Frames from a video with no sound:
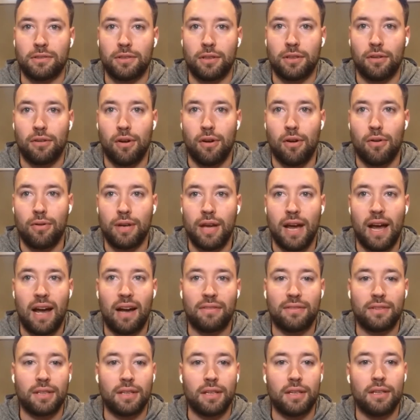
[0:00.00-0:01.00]
to grow, you
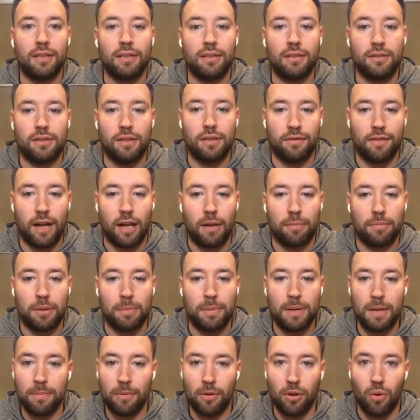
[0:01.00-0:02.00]
have to develop the
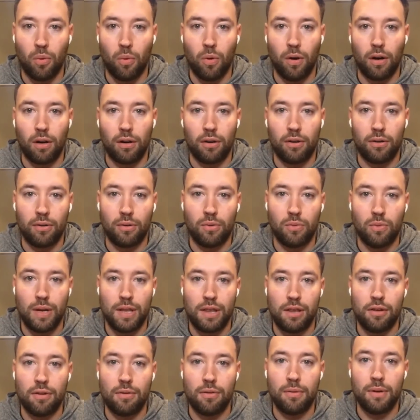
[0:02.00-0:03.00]
people that work
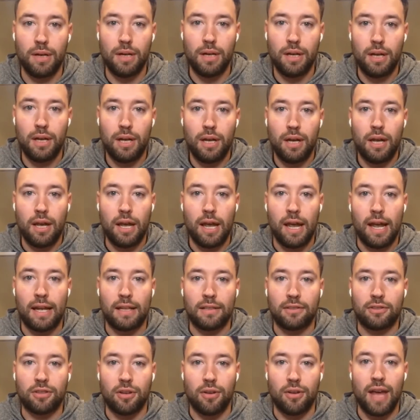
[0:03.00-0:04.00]
with you.
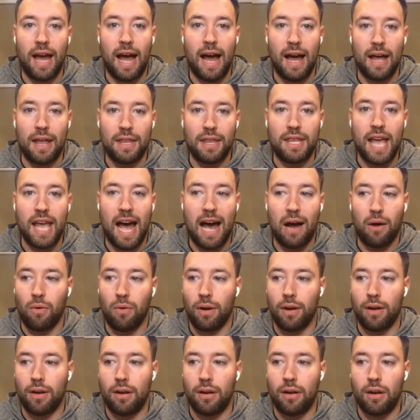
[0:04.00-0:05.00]
And so that
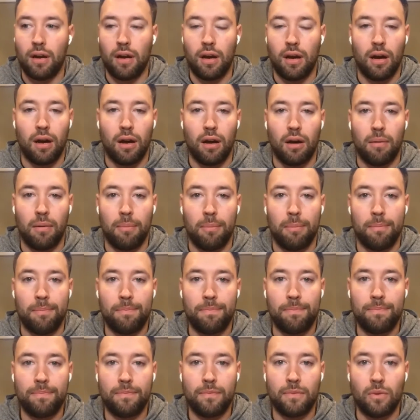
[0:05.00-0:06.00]
one,
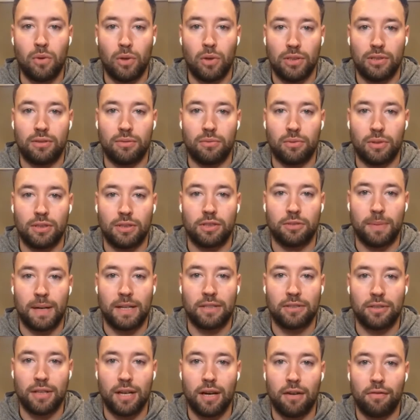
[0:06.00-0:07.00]
was
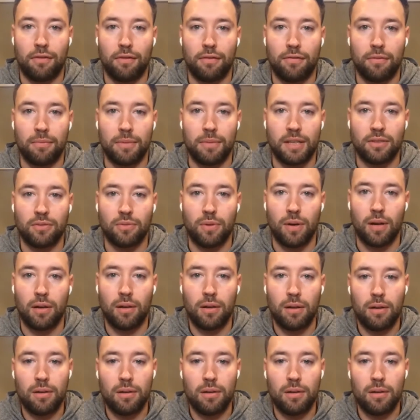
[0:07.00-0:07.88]
especially helpful for me as well.